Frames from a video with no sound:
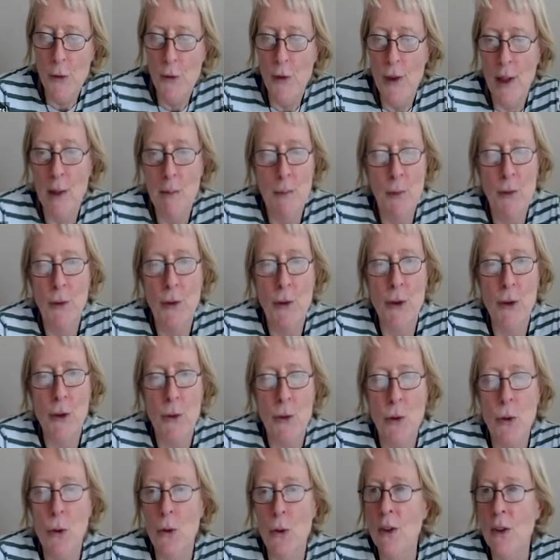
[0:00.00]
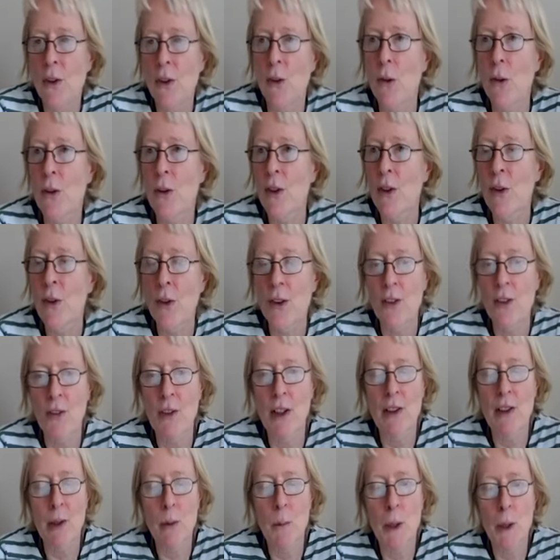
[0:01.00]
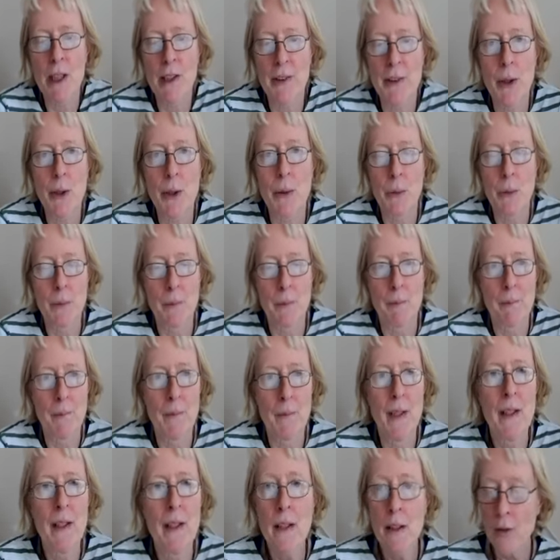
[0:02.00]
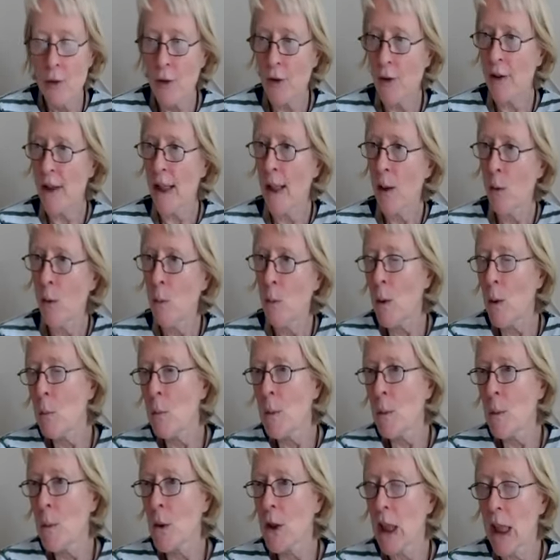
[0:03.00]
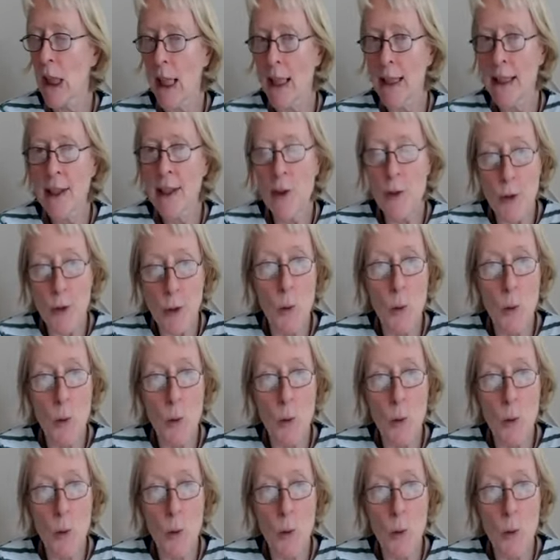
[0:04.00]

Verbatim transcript: steps that you took. All this is very well known. So now what we would like is